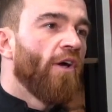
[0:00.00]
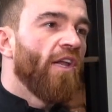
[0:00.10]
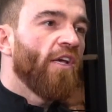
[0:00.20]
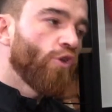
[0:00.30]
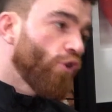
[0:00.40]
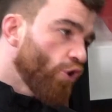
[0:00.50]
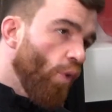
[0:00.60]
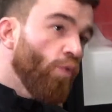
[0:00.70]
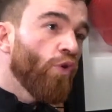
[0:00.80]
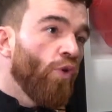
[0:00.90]
You know, I
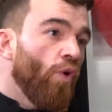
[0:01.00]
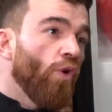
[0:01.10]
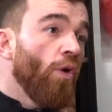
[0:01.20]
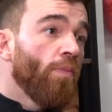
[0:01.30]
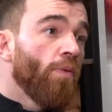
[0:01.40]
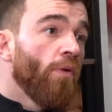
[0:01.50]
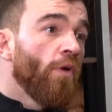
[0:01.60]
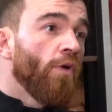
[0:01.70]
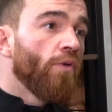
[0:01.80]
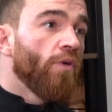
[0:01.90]
soaked it all up.
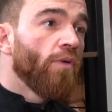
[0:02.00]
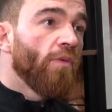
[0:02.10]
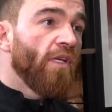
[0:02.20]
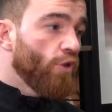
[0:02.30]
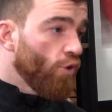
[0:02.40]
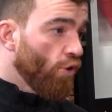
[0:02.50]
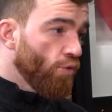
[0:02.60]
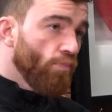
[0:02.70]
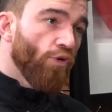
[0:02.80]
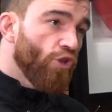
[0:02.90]
You know what I mean? Took
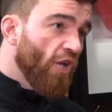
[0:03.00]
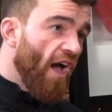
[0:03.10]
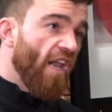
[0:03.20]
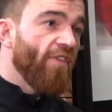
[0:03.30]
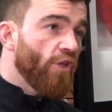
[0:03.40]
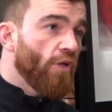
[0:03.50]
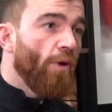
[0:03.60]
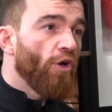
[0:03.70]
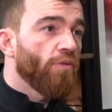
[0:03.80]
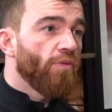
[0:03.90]
as much out of it as I
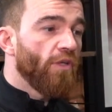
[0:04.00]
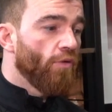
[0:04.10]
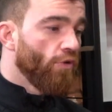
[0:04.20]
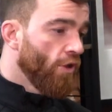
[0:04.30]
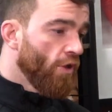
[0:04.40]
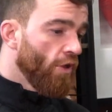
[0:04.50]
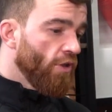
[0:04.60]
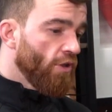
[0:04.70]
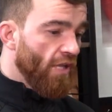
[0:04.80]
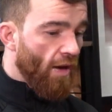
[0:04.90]
possibly could.
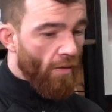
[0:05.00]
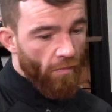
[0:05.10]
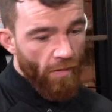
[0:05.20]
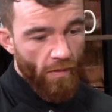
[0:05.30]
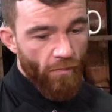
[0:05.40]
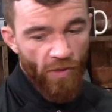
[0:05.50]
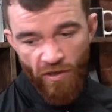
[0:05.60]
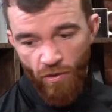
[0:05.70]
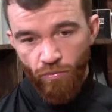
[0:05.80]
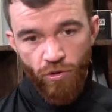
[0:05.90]
Now I bring
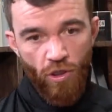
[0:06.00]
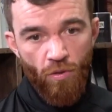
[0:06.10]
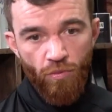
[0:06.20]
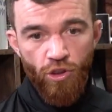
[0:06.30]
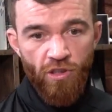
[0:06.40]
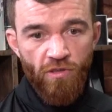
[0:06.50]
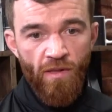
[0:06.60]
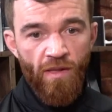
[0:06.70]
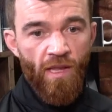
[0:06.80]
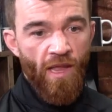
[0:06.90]
it home to the coaches, and
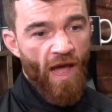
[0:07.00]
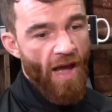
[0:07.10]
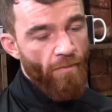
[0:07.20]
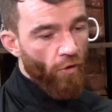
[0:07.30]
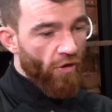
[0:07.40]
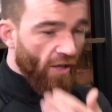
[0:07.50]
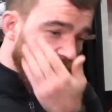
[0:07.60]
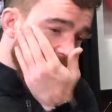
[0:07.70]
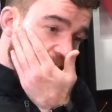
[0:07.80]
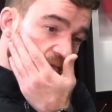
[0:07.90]
I'm lucky
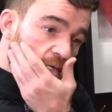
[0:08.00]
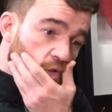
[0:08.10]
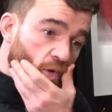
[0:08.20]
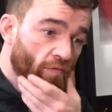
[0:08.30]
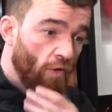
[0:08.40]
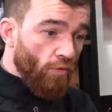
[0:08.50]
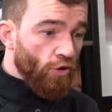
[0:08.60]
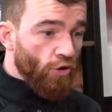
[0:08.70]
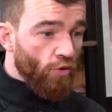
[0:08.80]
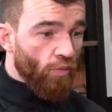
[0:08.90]
to have
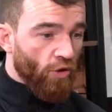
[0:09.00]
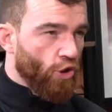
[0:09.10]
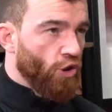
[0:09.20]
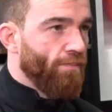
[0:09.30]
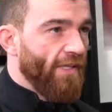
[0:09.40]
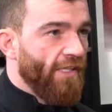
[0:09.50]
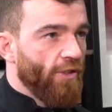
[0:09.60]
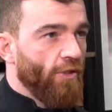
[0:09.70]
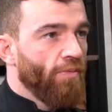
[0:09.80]
coaches who we can speak to.